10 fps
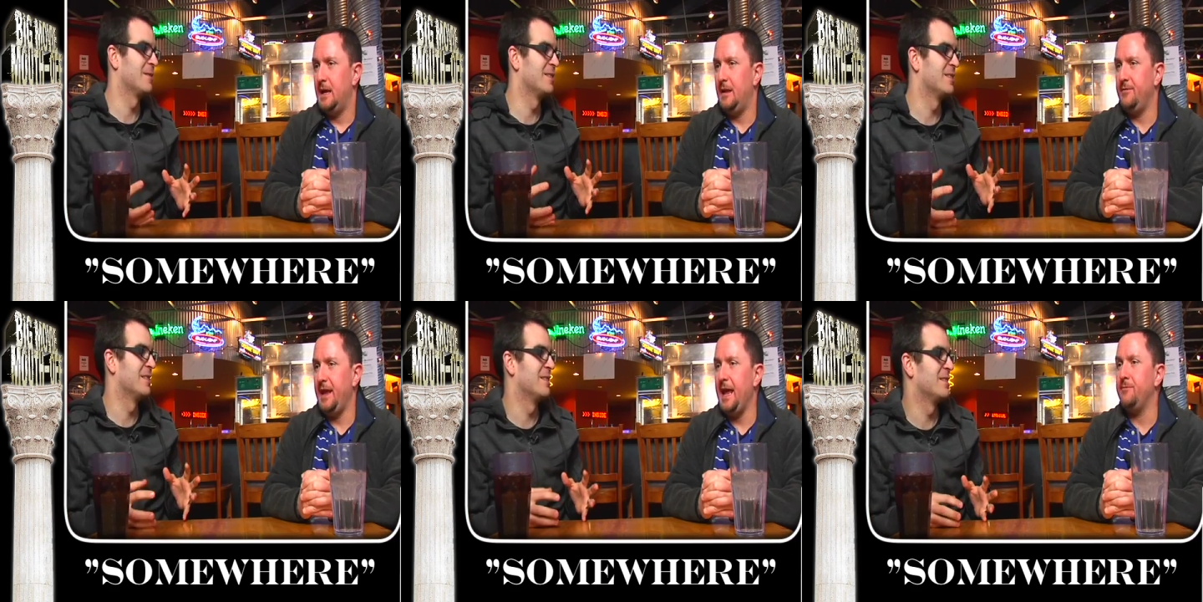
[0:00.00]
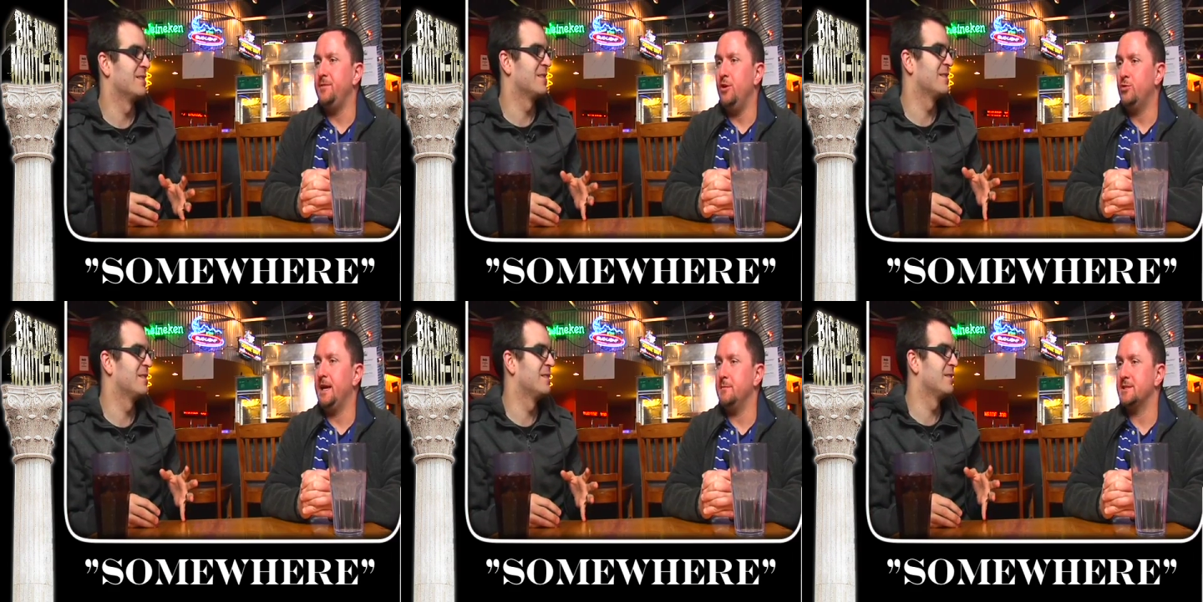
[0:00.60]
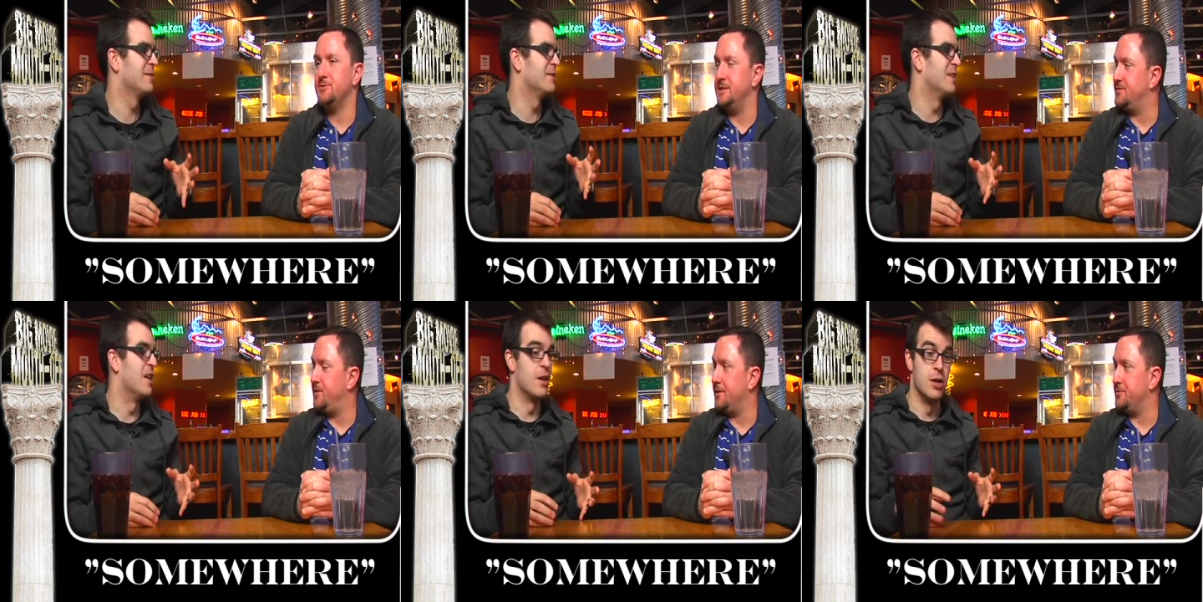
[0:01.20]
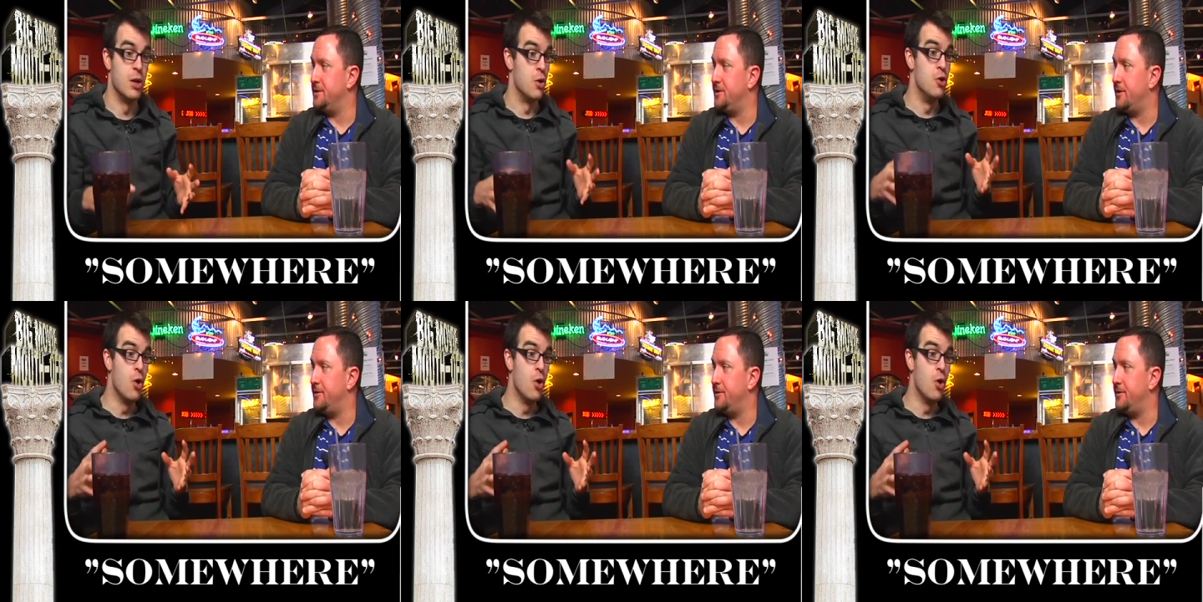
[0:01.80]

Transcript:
Speaker 1: They have no chemistry as father and daughter.